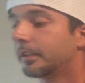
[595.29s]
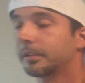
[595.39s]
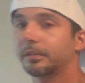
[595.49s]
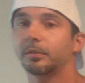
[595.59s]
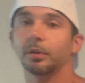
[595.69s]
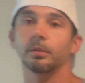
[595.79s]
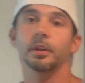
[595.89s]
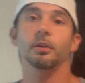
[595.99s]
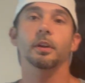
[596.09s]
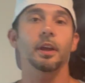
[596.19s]
It's
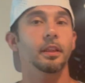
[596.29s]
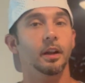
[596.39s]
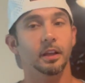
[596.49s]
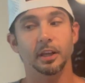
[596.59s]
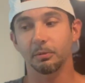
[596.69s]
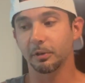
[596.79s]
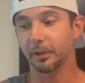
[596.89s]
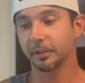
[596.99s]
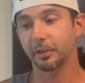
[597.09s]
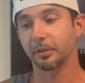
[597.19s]
totally okay that I keep
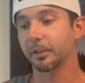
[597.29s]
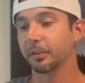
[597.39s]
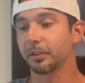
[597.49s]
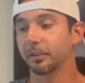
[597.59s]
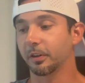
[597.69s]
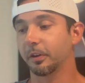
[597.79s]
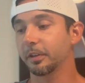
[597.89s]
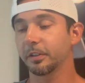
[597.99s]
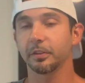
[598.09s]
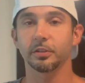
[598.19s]
correcting her. This is all it
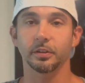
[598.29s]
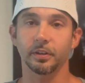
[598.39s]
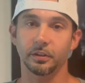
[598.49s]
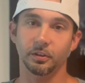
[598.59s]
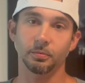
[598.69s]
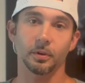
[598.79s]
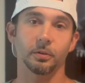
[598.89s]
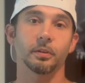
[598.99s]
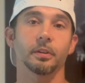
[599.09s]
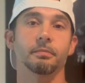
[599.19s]
is just I just want
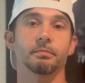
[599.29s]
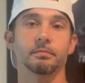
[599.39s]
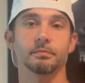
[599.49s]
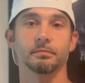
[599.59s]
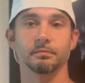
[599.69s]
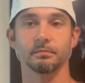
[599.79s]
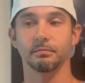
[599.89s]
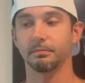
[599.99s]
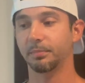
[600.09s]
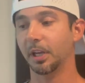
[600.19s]
her to
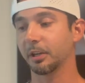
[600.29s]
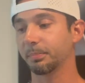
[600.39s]
be on a